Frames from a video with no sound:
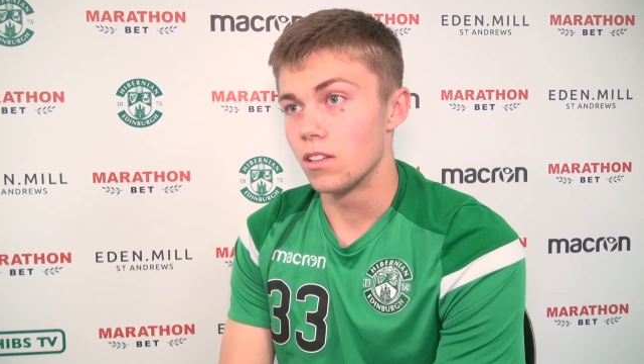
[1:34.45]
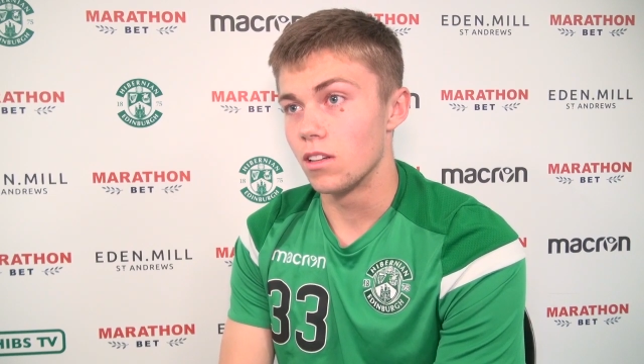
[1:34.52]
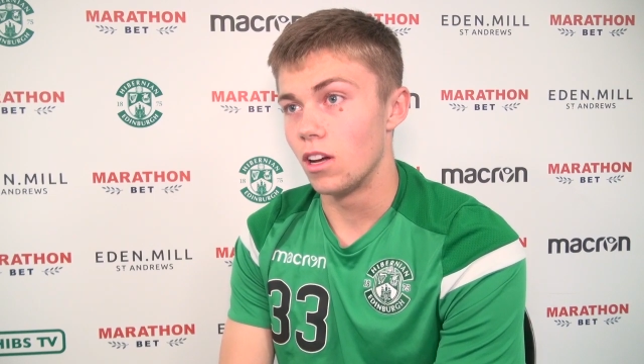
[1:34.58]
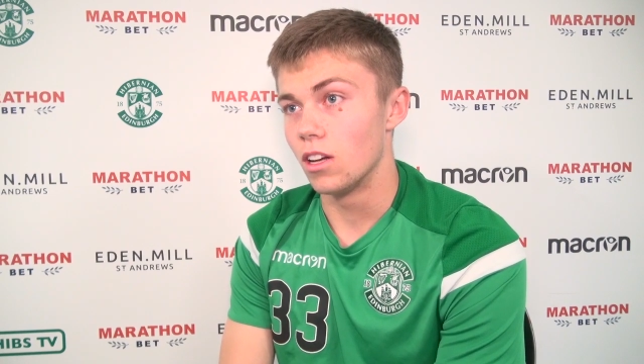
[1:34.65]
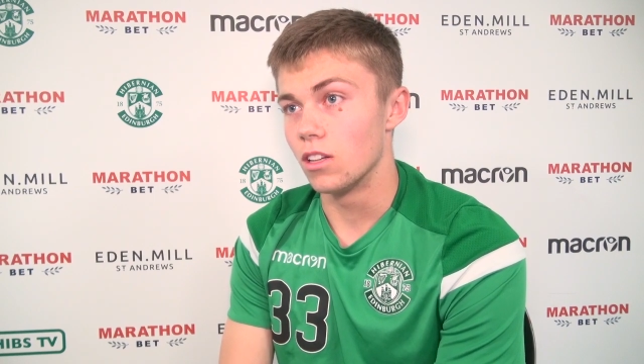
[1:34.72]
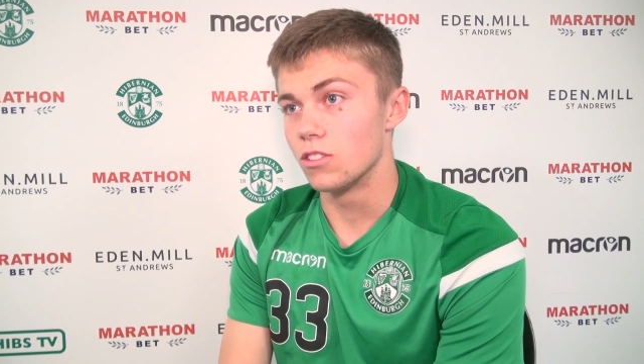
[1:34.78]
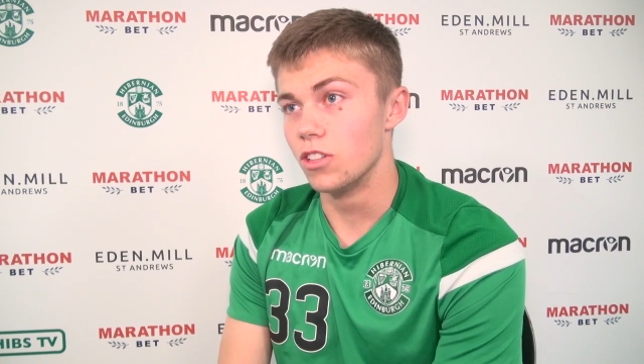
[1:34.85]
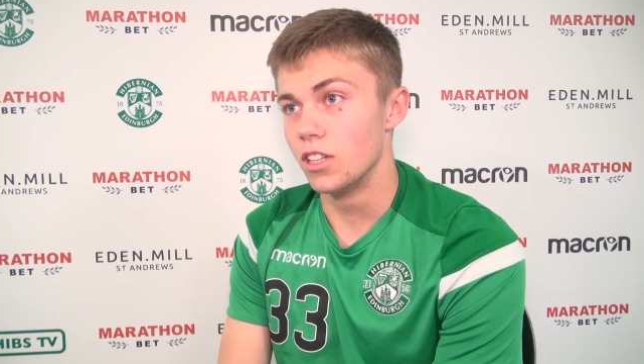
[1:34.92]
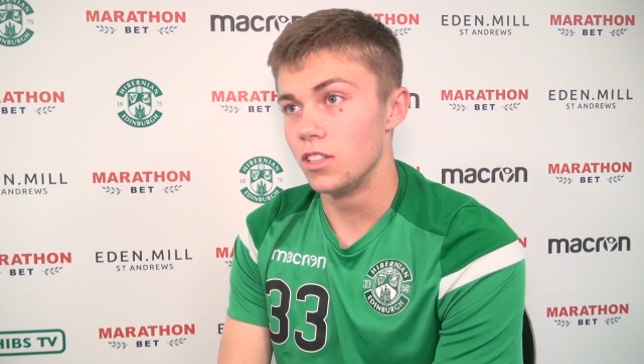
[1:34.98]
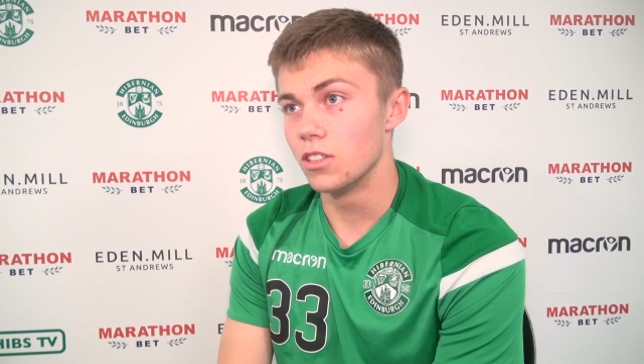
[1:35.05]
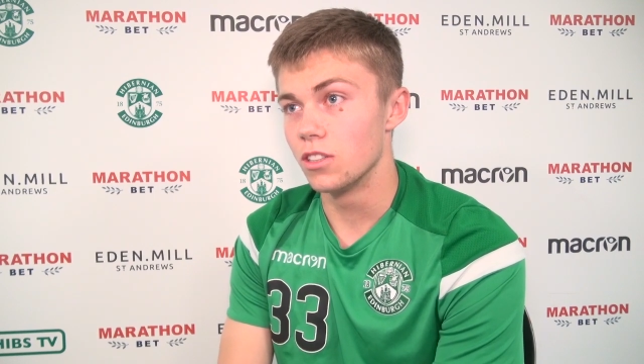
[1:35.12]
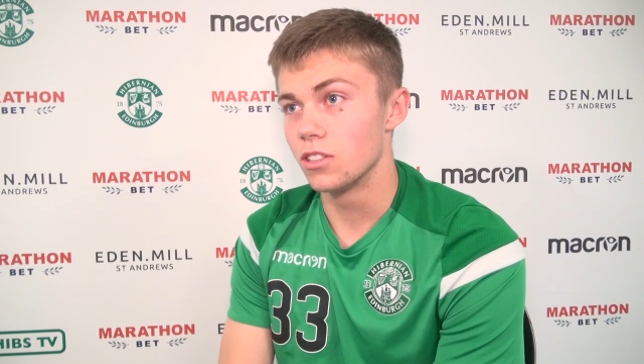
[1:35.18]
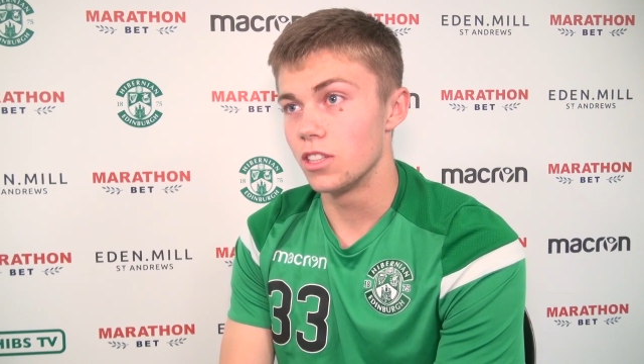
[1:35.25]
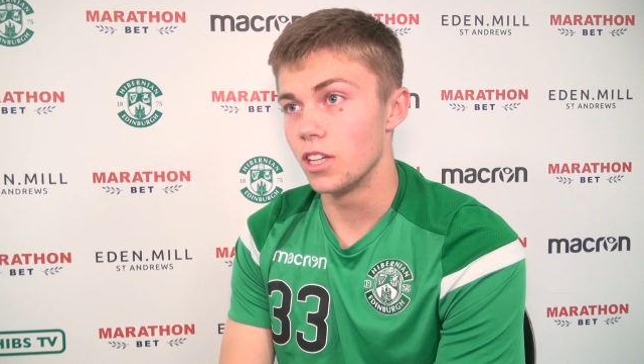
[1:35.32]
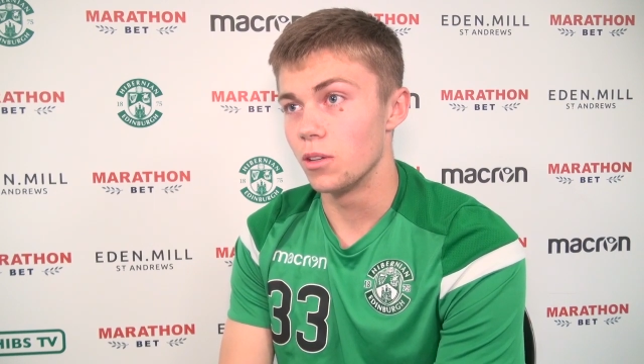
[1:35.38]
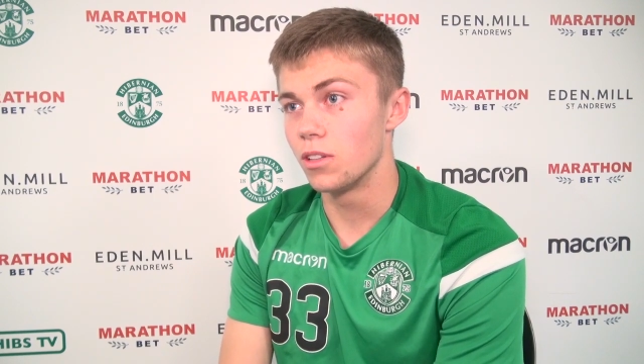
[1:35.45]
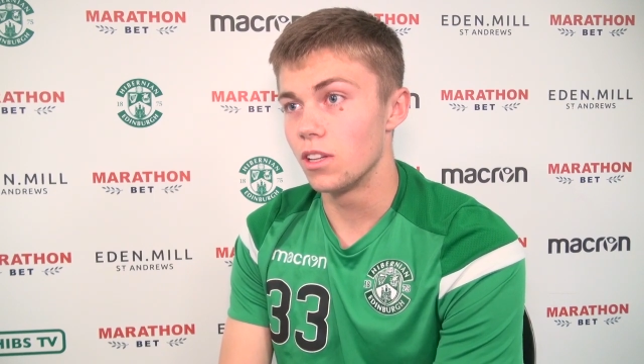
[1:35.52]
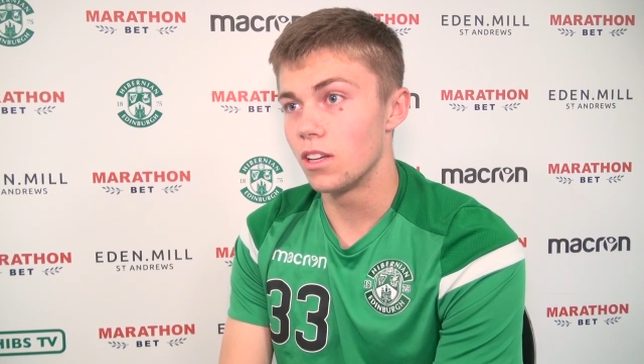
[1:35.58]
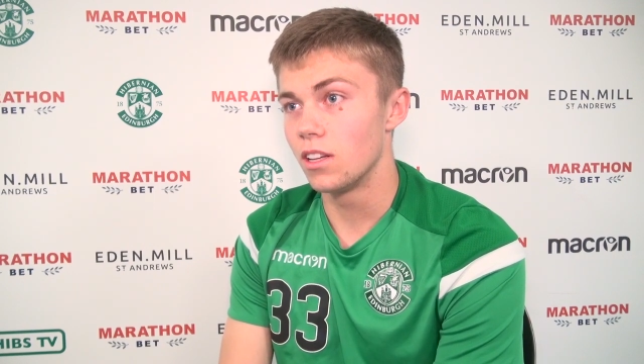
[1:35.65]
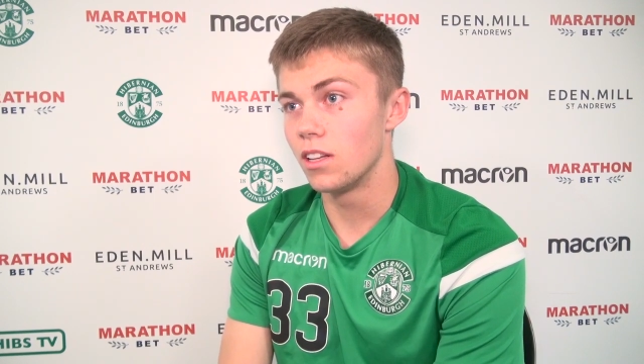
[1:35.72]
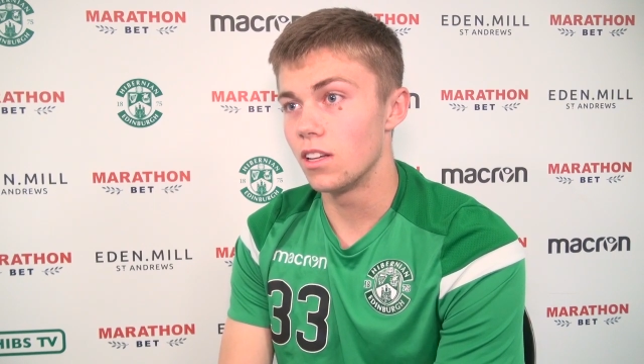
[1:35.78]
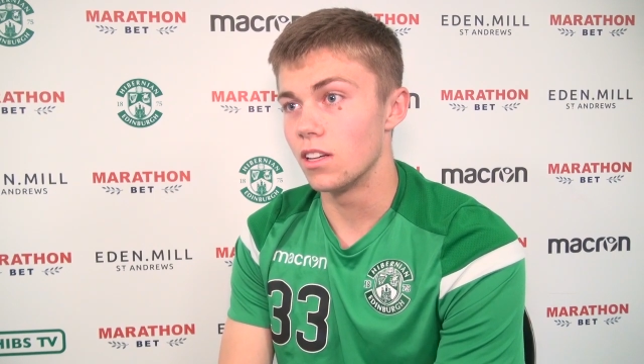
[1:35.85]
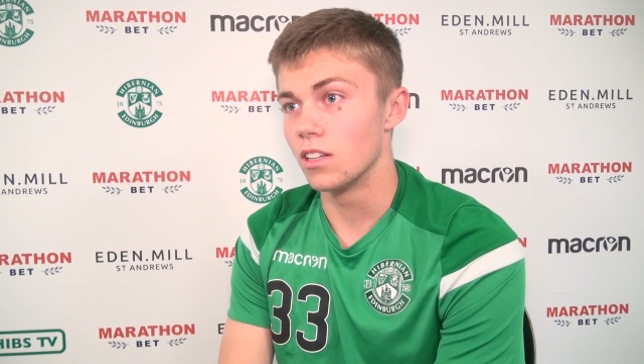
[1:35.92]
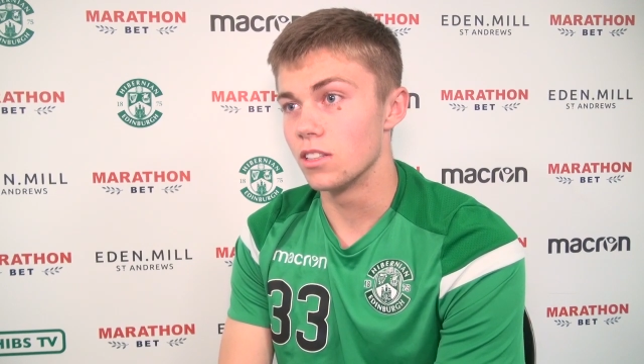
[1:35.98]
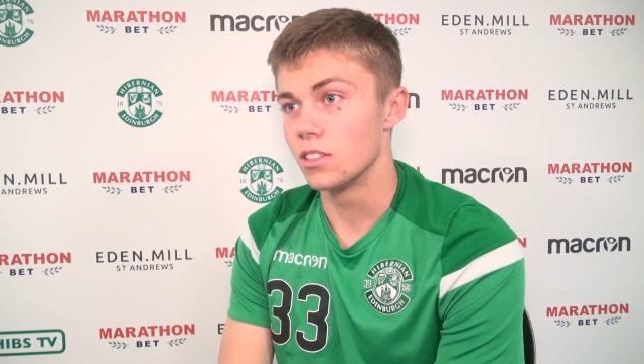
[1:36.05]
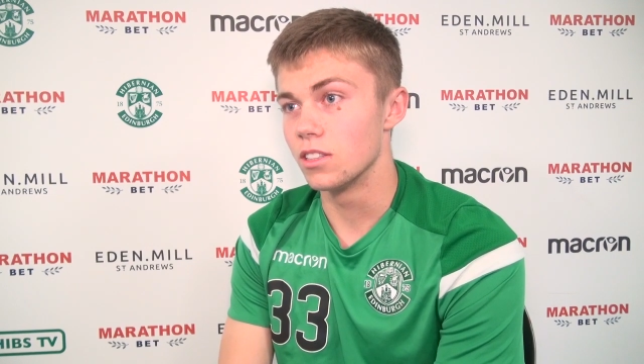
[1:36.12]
Hearts, Rangers, Celtic and that,